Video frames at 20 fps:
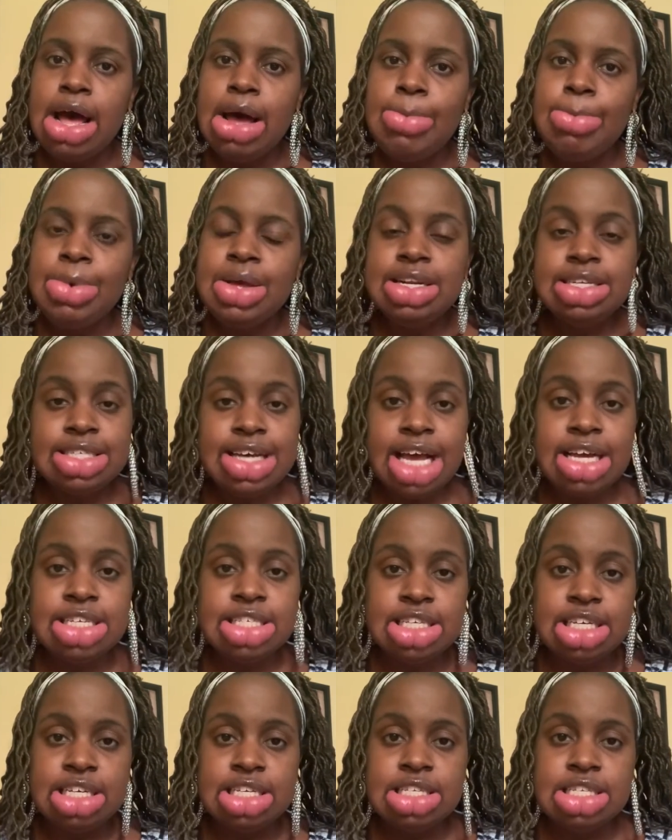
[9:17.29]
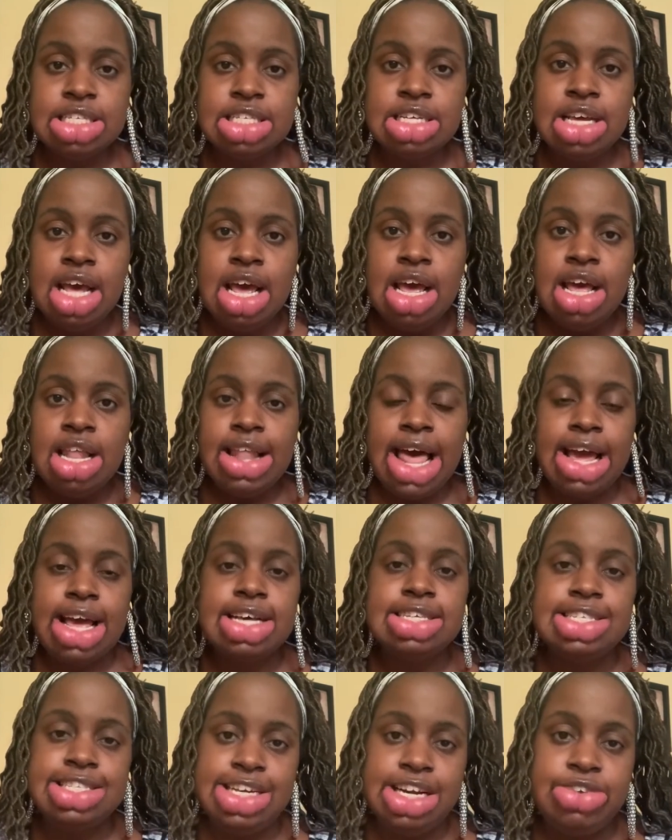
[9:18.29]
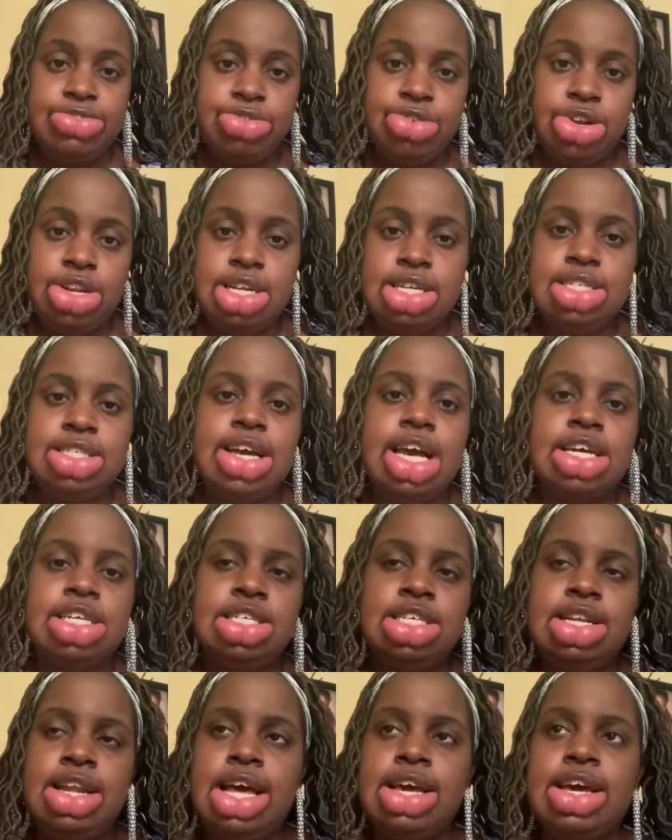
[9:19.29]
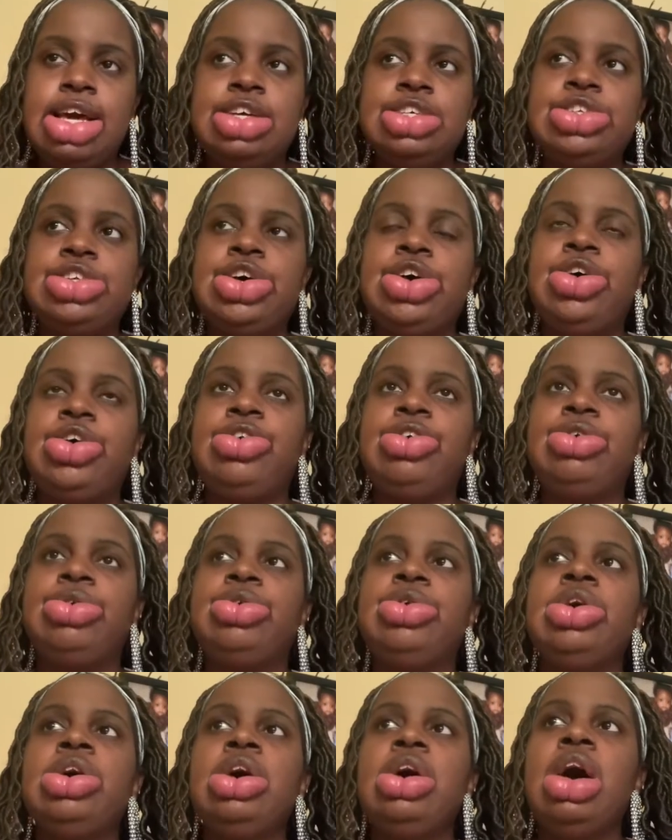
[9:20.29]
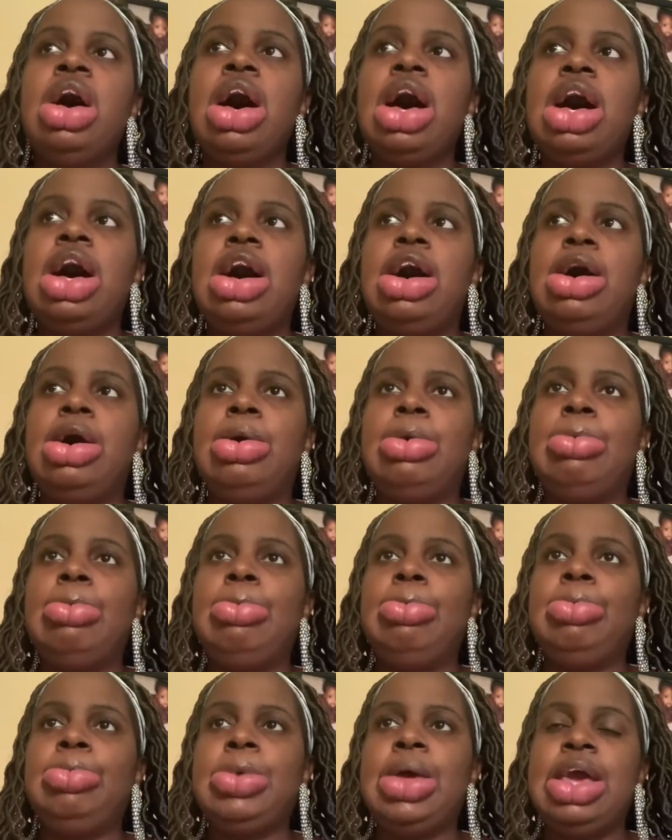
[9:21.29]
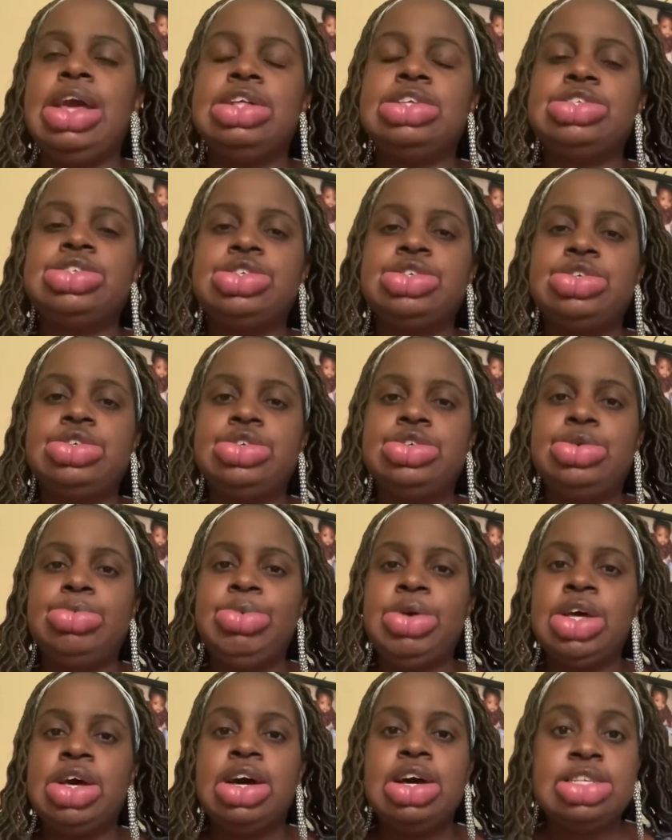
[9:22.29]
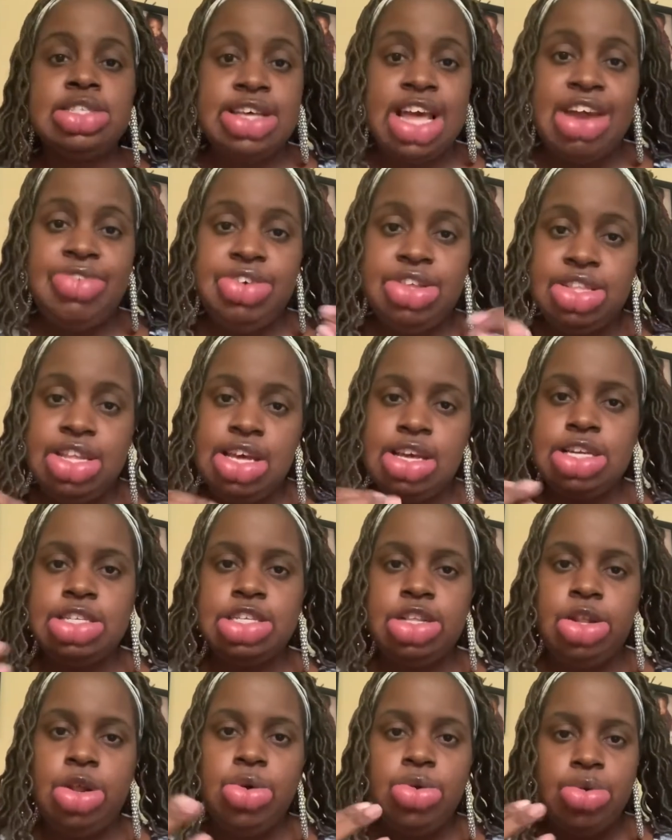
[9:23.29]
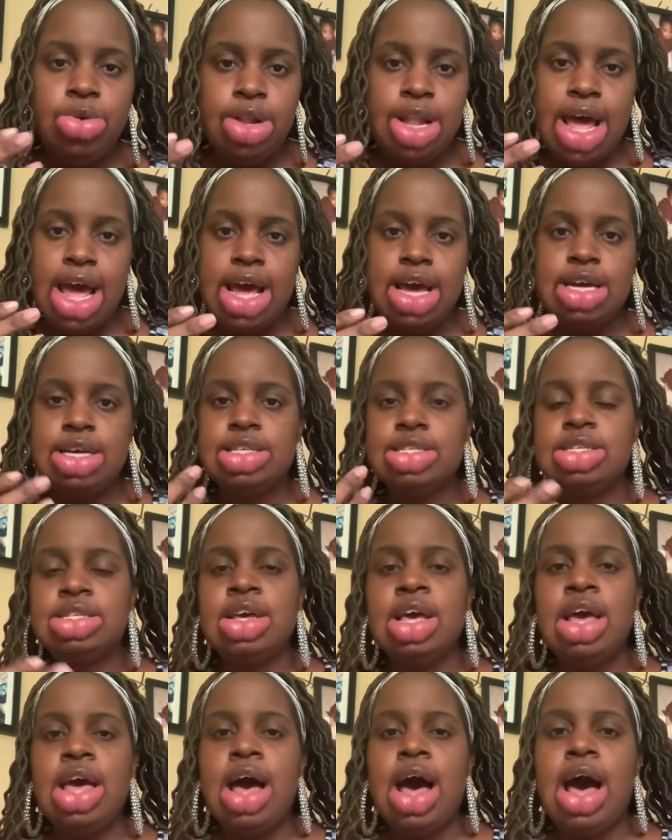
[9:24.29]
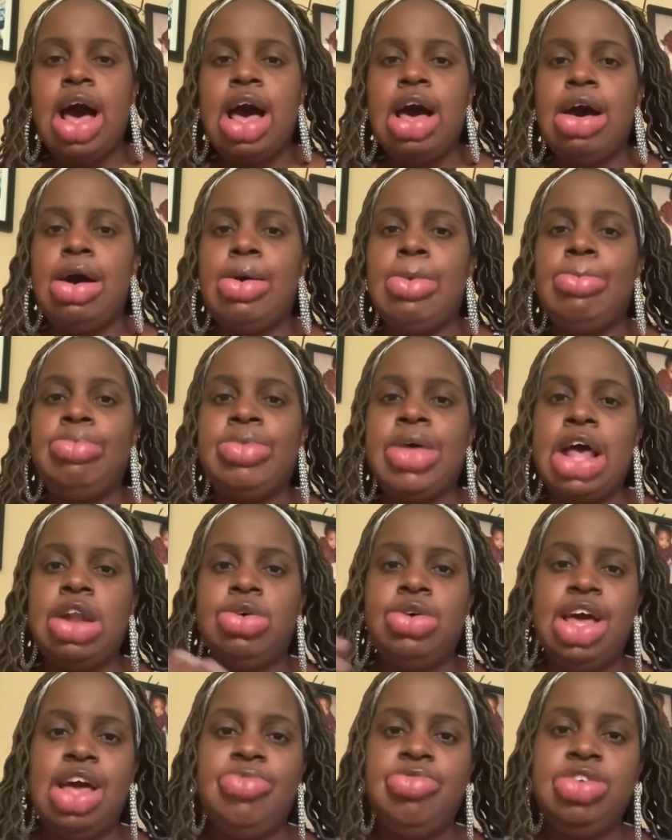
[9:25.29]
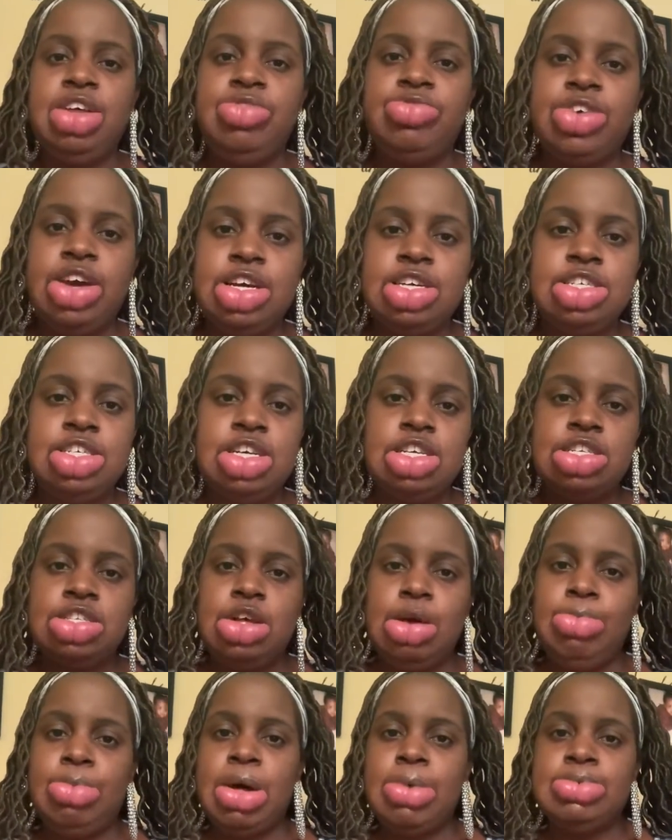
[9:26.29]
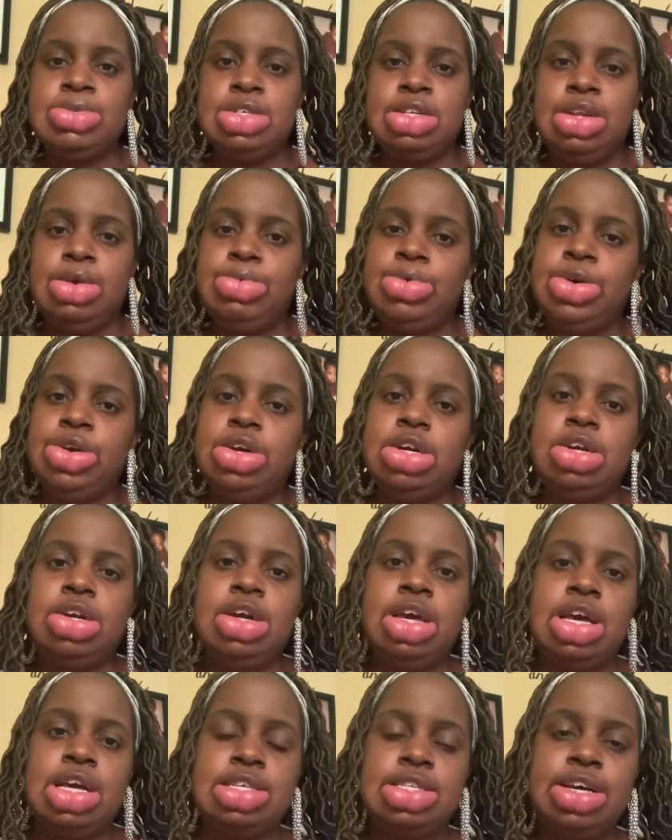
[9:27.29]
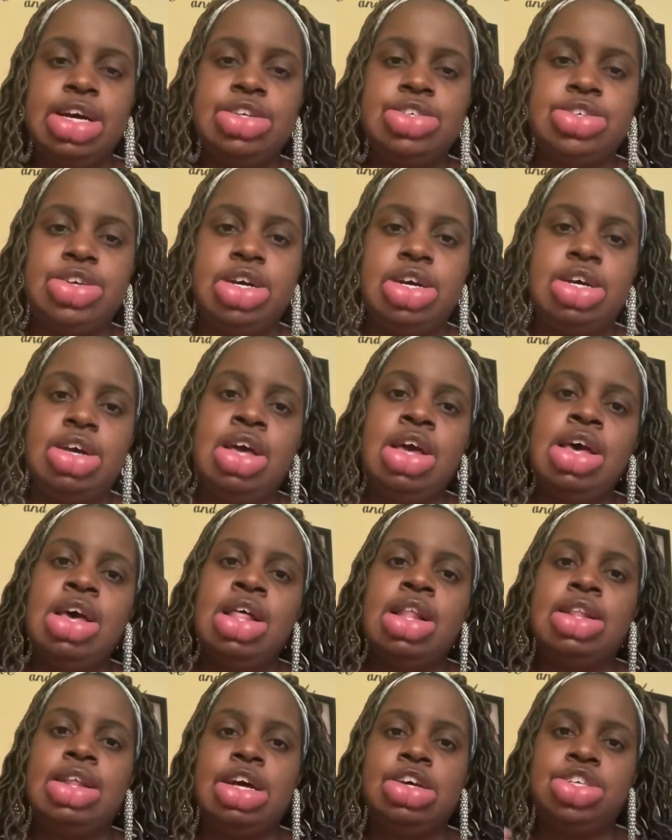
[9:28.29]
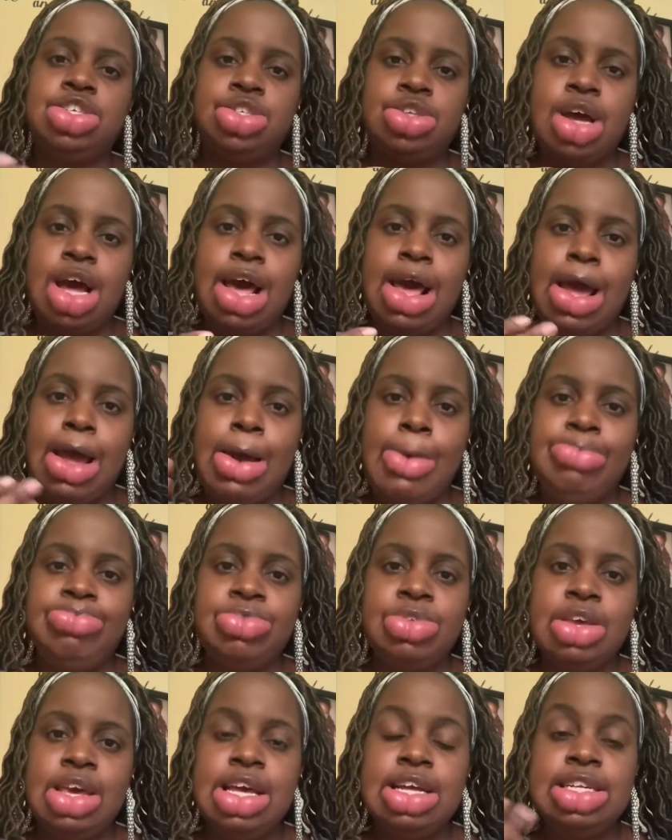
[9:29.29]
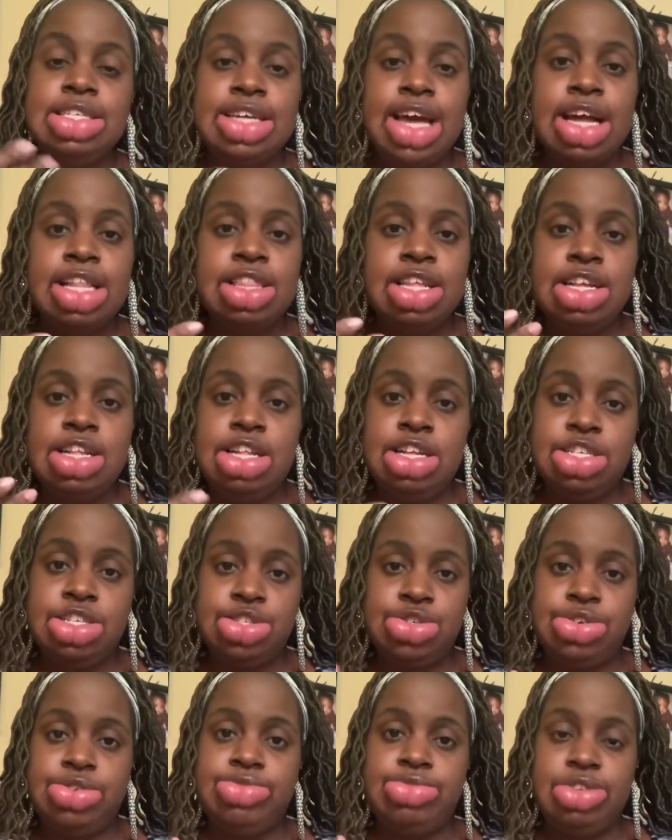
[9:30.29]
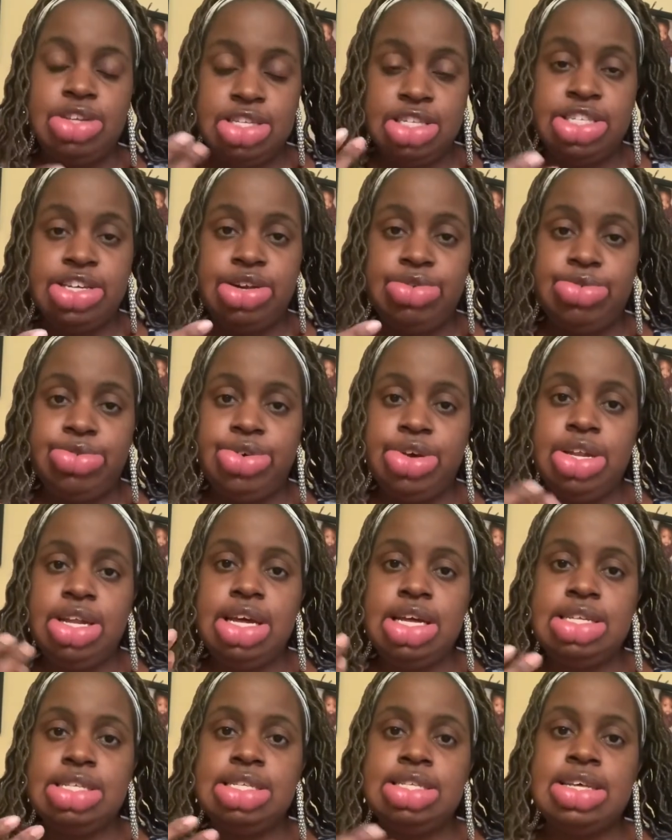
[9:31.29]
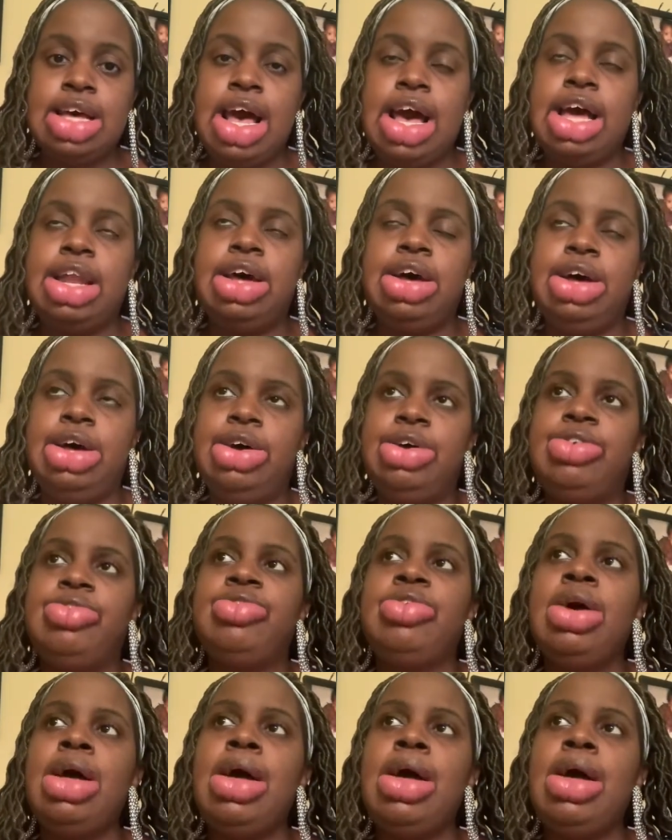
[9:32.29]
injections, like a steroid injection. I guess her answer, because everything is localized, I don't have any rashes, no bumps anywhere, etc. Let's try injecting the steroid inside of